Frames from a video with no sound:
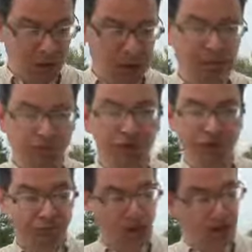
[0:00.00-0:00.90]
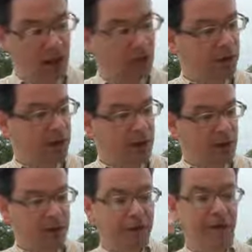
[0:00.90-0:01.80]
But I would
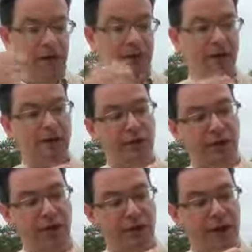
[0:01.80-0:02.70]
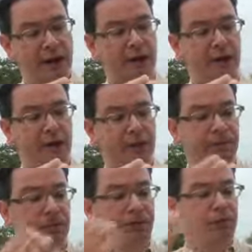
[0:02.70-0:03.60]
definitely say it. So that's Fran's
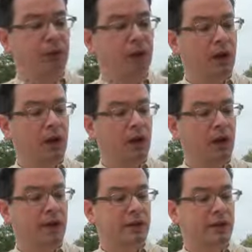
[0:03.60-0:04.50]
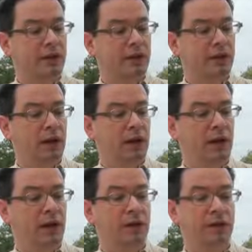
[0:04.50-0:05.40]
gray salt
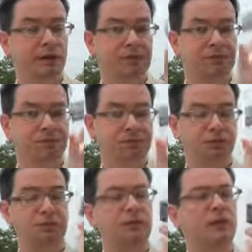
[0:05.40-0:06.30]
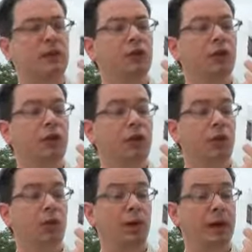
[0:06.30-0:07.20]
caramels,
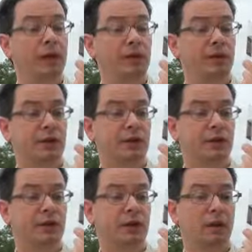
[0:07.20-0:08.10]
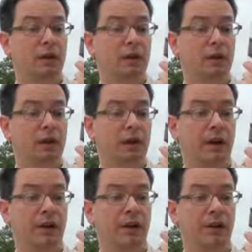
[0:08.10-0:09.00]
2.1 ounce though,
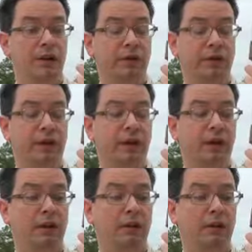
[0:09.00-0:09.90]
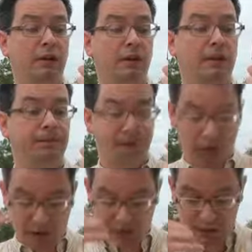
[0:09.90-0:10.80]
and it cost you over $10.
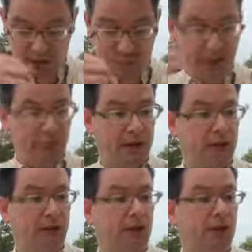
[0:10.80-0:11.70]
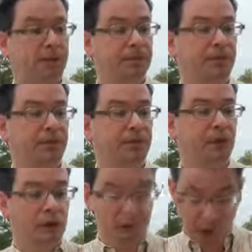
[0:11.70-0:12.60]
At least, like I said, at this store.
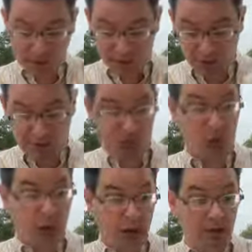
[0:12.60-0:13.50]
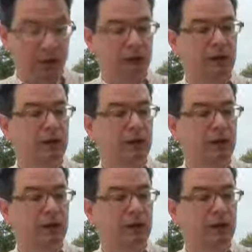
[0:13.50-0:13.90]
At this store was 12.